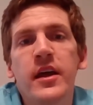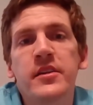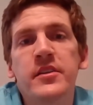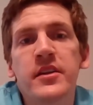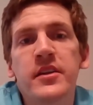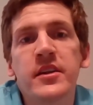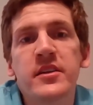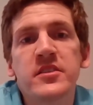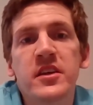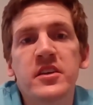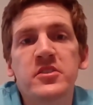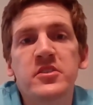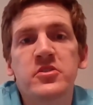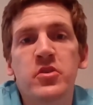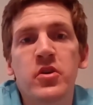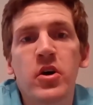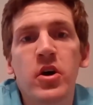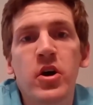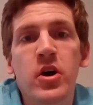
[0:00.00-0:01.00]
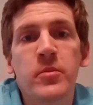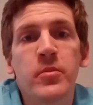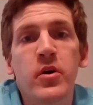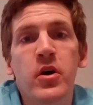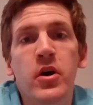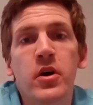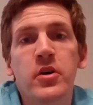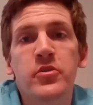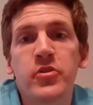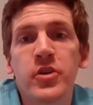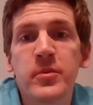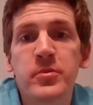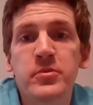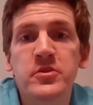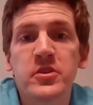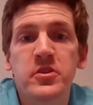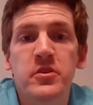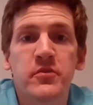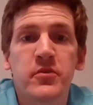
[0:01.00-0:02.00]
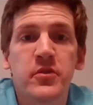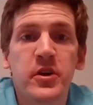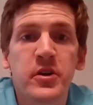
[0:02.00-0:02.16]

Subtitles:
And then it says draw a bar to represent the